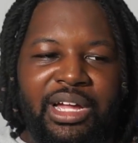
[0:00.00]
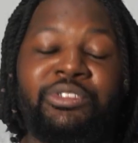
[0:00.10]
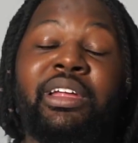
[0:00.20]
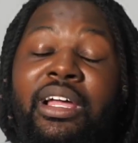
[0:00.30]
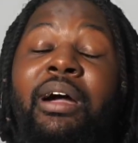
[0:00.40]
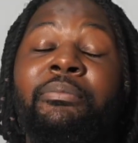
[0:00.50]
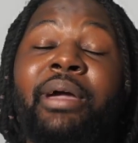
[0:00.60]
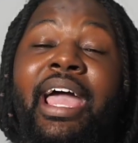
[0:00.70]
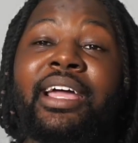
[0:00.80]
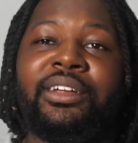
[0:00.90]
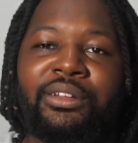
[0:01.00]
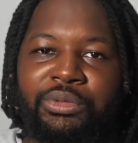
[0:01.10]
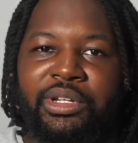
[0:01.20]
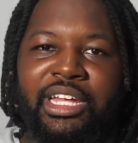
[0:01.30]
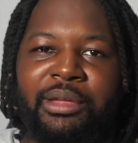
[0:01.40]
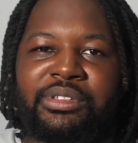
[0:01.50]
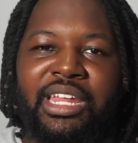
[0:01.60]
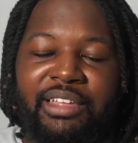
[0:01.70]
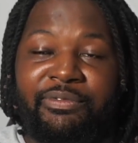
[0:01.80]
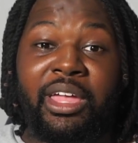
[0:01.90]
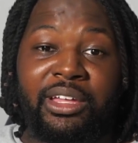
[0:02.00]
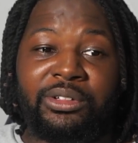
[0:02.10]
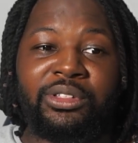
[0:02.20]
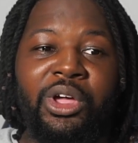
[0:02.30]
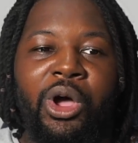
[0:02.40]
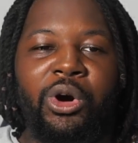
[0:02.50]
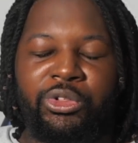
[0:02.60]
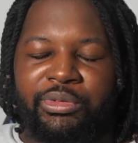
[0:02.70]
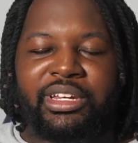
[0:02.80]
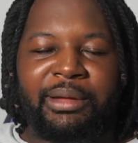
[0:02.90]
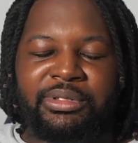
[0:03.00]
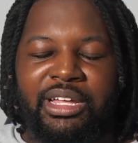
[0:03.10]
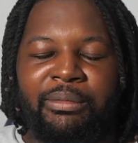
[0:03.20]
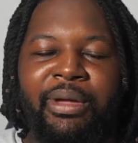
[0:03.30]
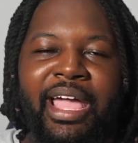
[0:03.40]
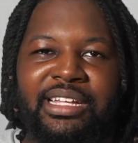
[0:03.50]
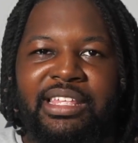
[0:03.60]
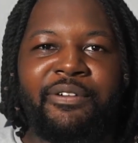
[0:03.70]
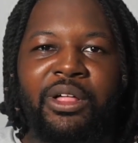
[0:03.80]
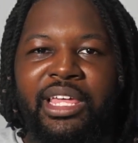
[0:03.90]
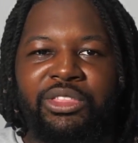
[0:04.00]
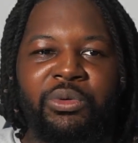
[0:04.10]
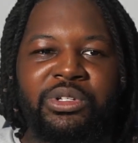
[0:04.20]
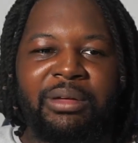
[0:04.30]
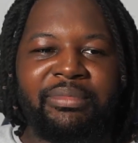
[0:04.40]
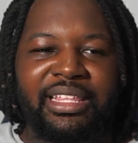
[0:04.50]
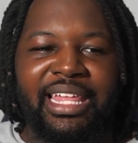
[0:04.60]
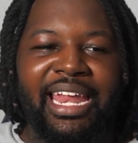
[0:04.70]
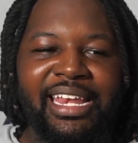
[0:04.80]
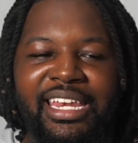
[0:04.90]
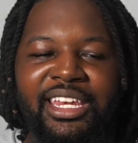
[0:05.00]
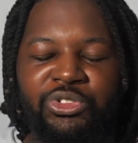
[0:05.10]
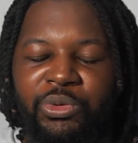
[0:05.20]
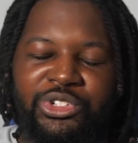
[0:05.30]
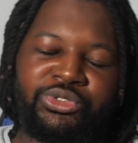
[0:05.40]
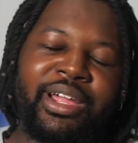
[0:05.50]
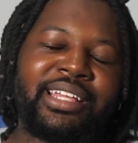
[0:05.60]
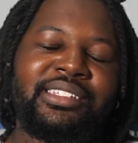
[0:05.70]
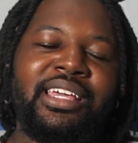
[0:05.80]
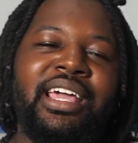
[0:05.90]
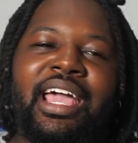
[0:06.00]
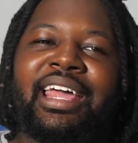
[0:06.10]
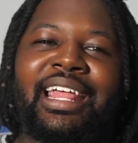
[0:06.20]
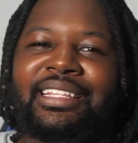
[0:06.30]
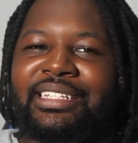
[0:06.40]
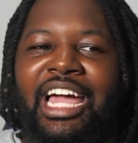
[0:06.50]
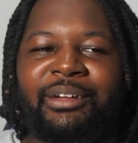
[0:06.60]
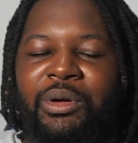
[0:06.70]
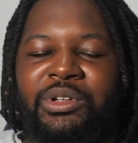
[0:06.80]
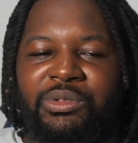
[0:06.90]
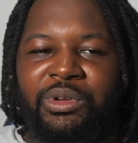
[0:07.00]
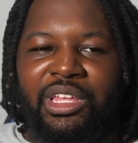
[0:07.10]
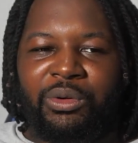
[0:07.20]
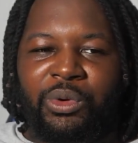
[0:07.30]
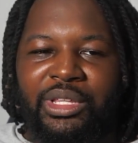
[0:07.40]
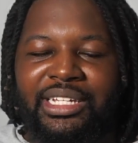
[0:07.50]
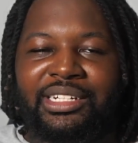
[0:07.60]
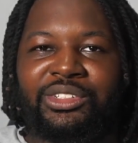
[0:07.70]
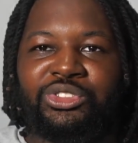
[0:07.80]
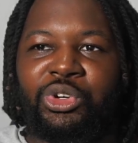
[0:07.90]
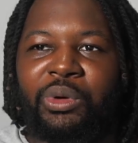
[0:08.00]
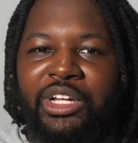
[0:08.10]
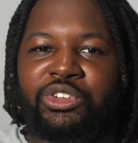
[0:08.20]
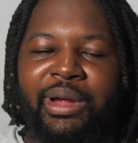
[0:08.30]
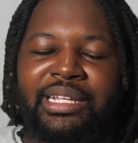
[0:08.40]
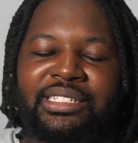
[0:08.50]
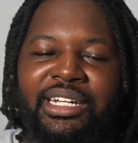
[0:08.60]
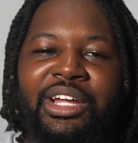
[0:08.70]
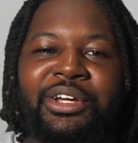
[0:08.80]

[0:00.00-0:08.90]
I tried to come back three times and I failed all three times to come back because I felt like there was something that I needed to address. And at the time, I wasn't really willing to address it.